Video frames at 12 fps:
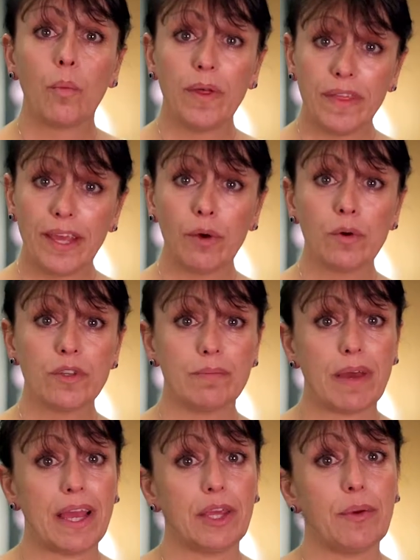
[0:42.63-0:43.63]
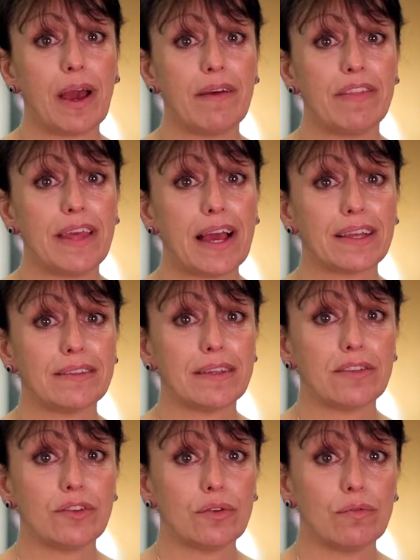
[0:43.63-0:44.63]
With eAutomate you have the
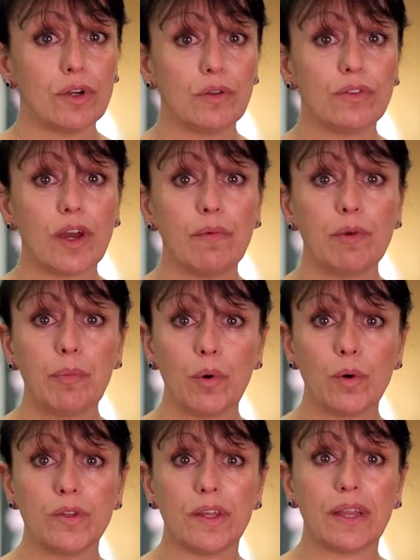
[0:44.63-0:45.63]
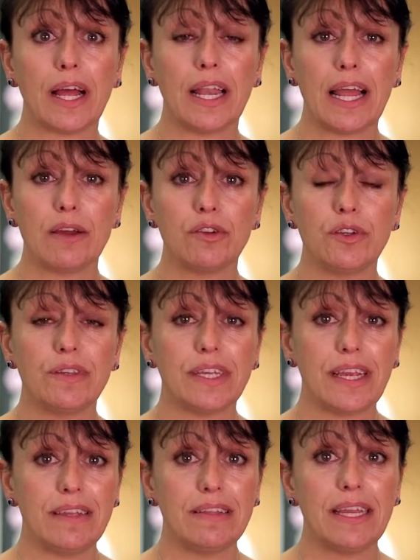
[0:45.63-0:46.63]
access to real-time reporting that allows you
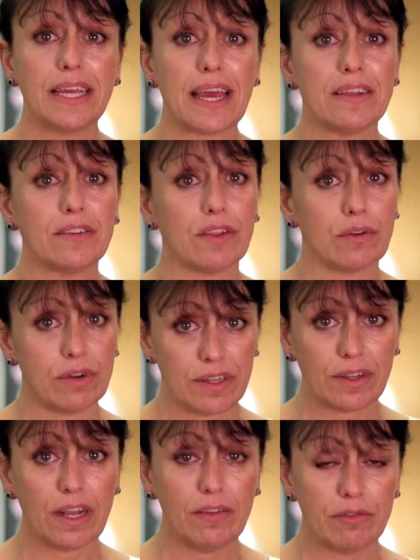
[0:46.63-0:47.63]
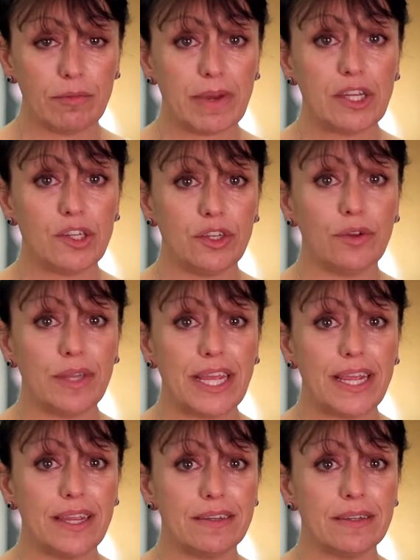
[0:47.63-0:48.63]
to easily get to the critical information you
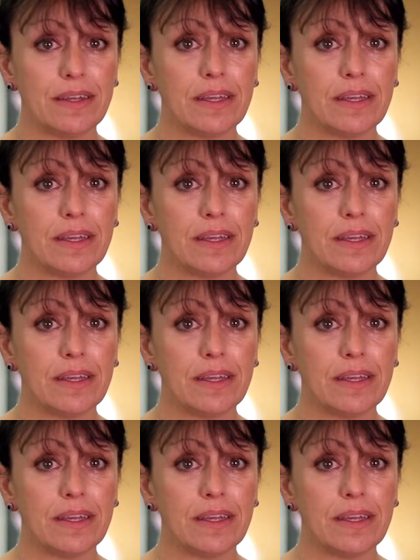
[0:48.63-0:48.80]
need.